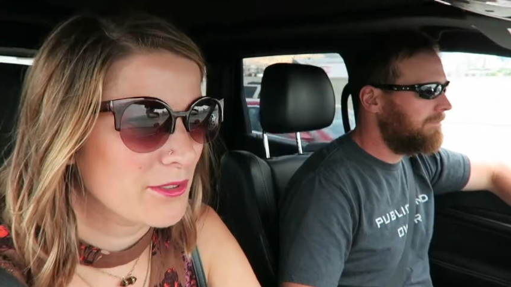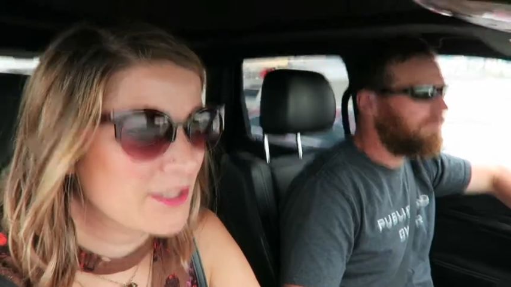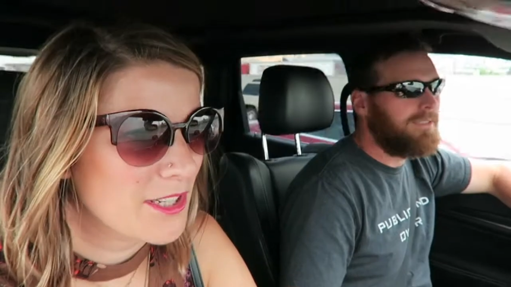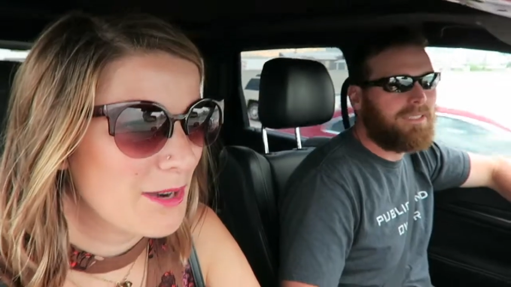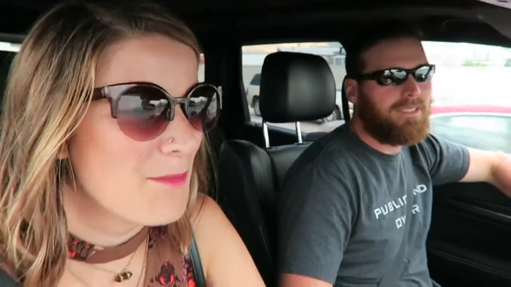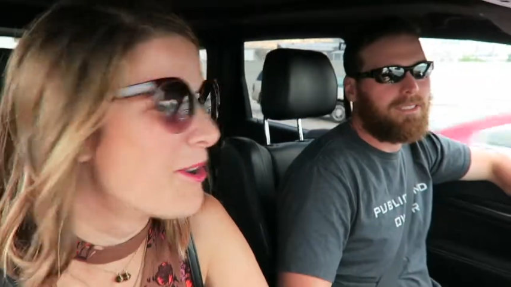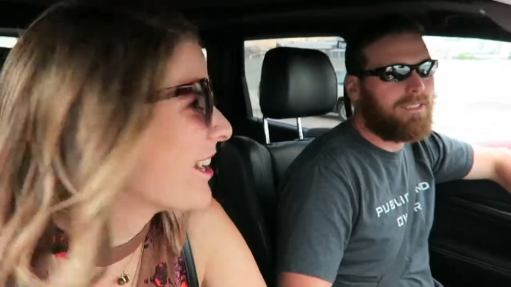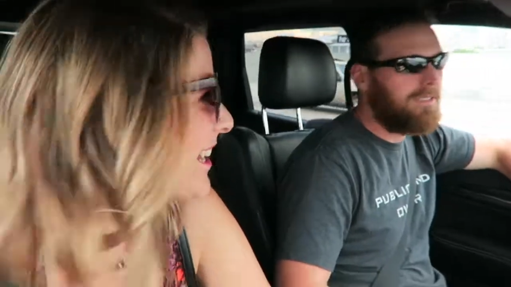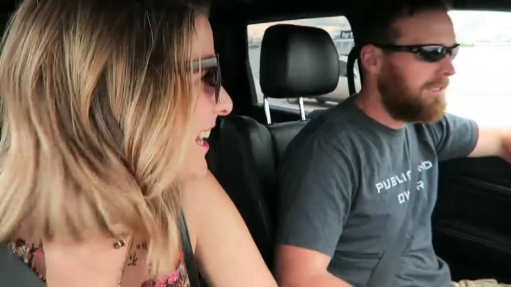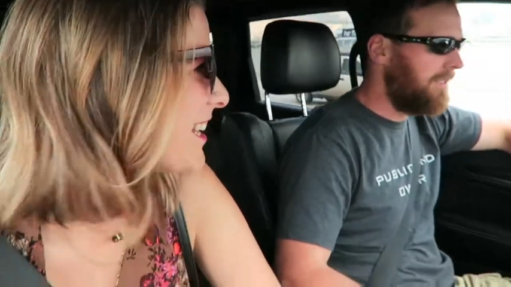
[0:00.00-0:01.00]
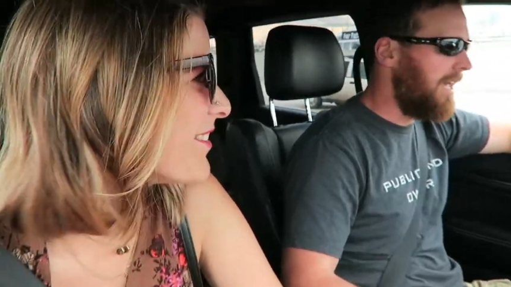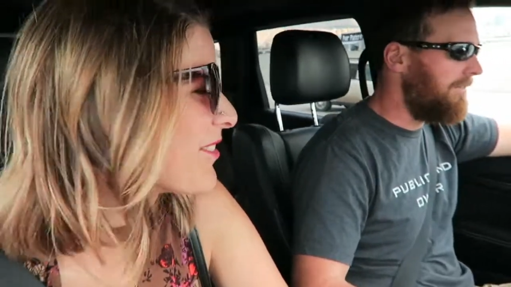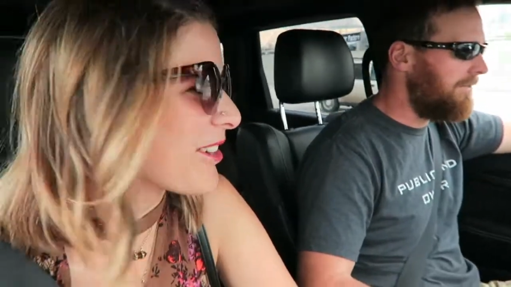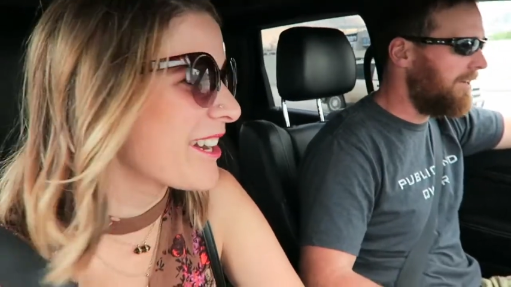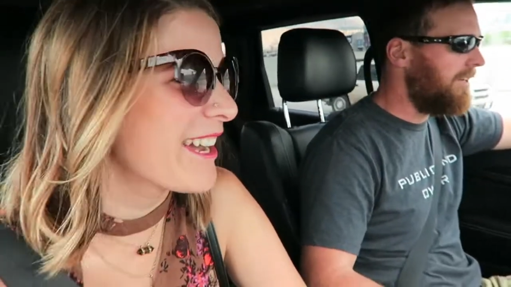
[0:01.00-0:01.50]
Speaker 1: so it's not morning
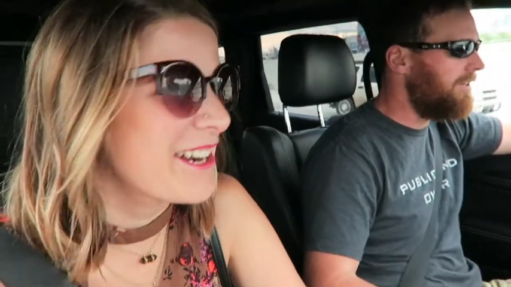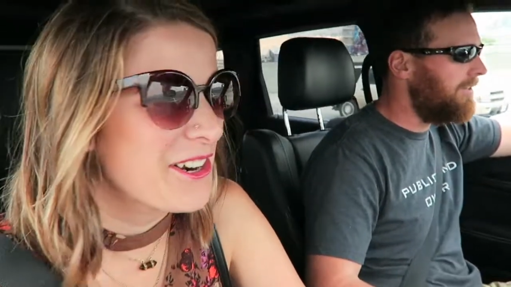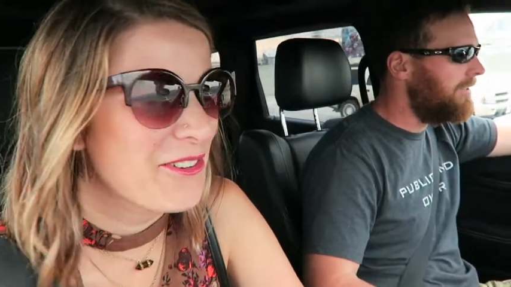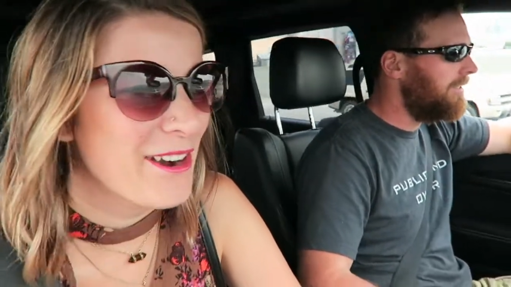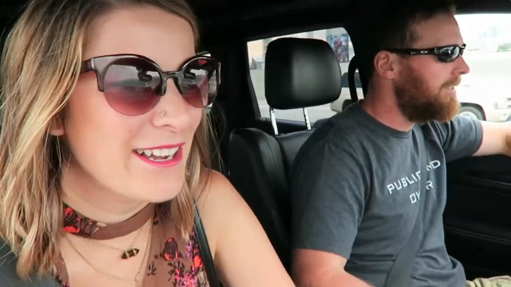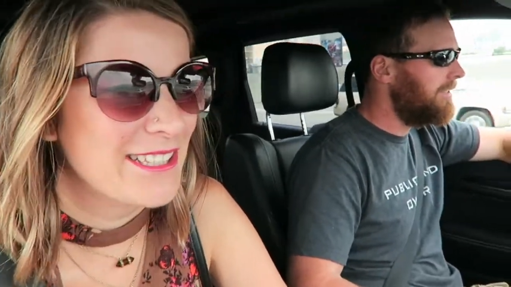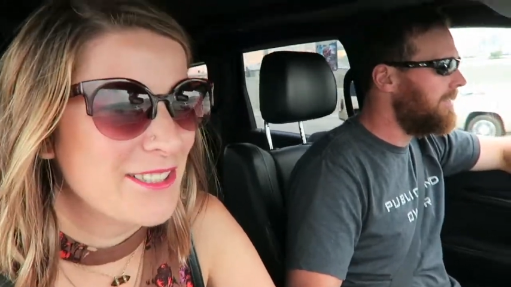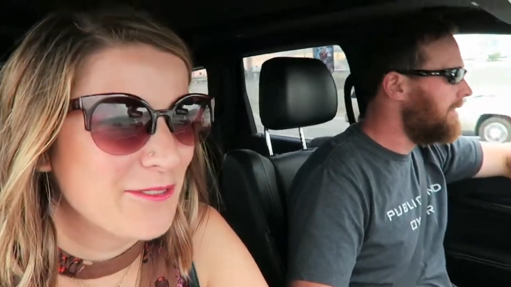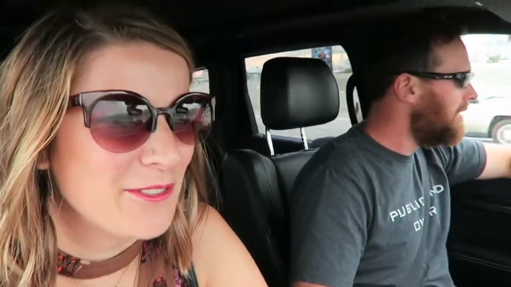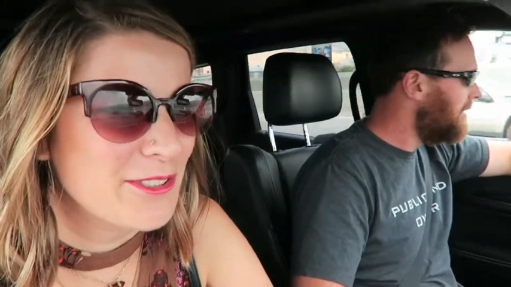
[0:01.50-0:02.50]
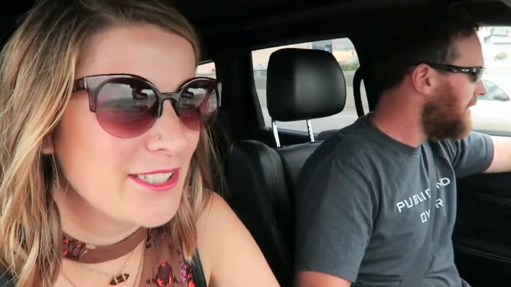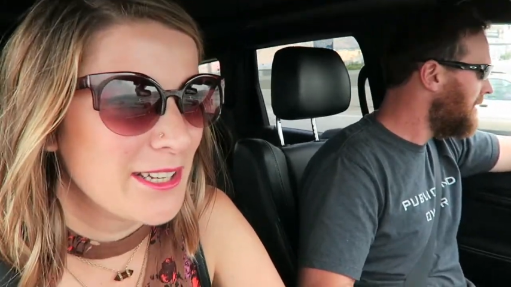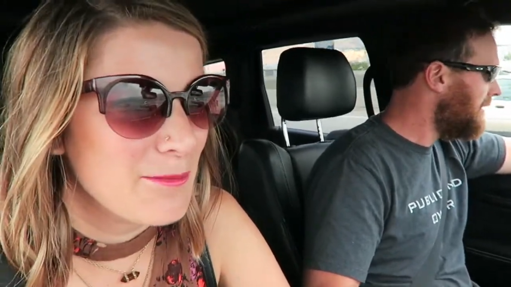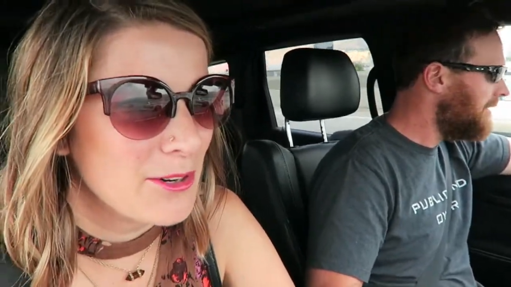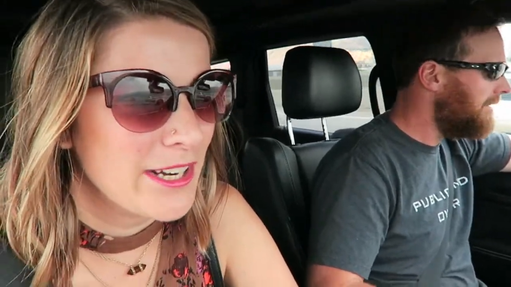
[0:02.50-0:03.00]
anymore. I don't know why it still feels like
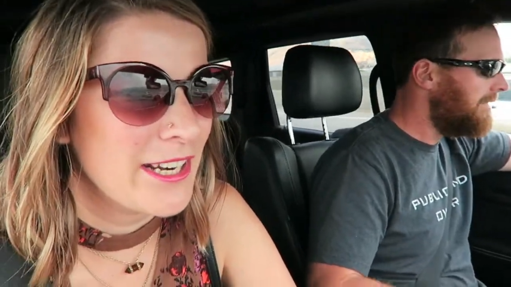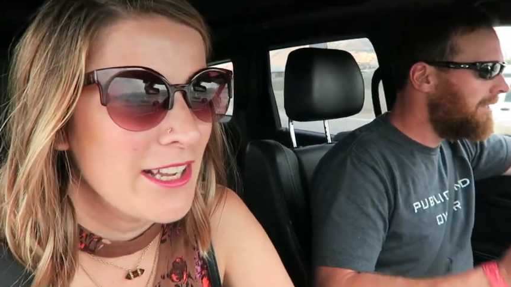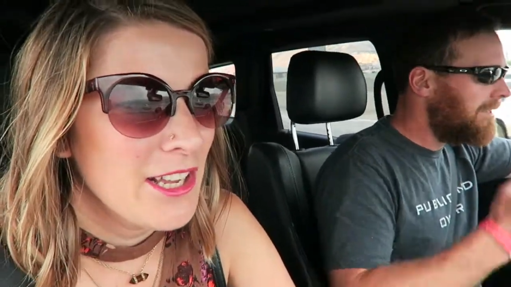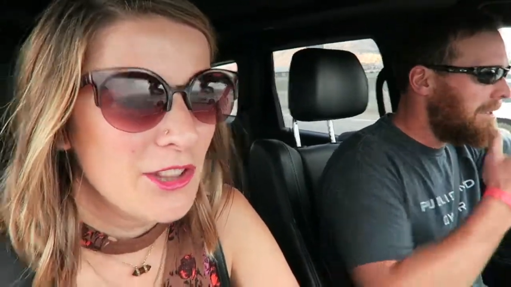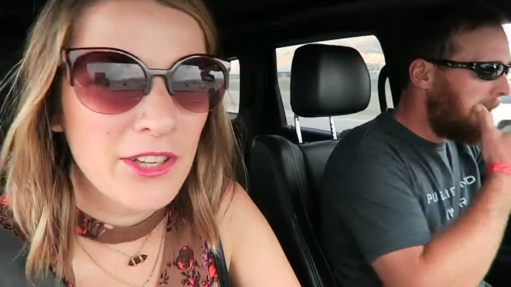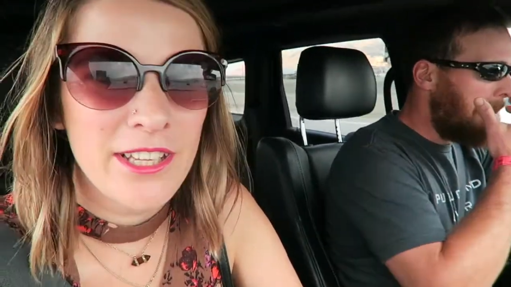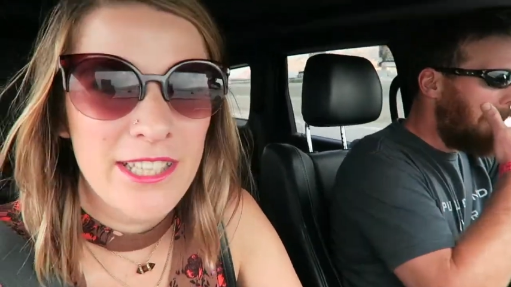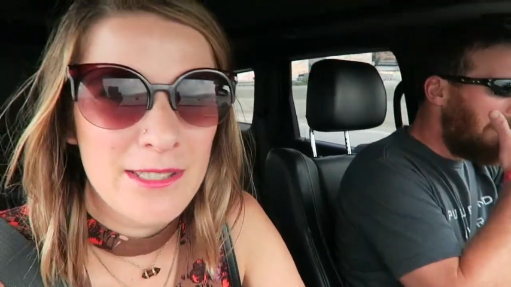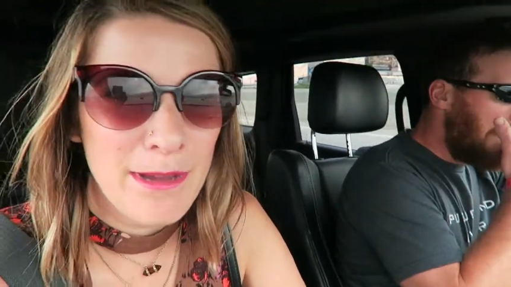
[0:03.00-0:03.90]
morning. Look at these